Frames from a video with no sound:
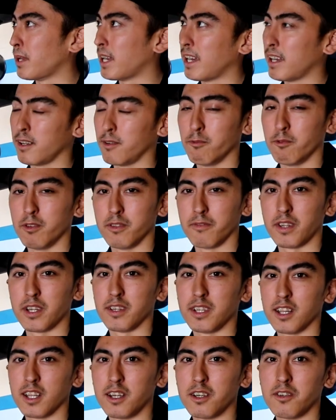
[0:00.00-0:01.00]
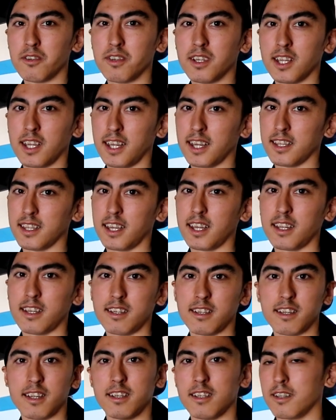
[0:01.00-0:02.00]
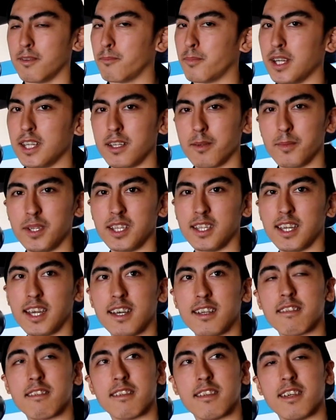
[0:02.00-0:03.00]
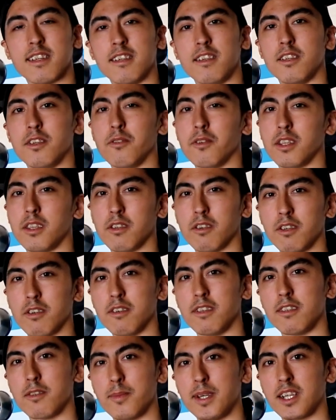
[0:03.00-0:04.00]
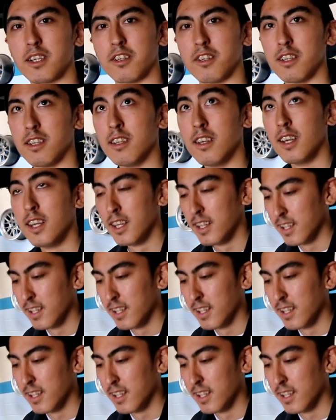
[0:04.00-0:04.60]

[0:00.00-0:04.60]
pad was very low, and then it ended up biting me in the ass because I didn't do a thorough inspection.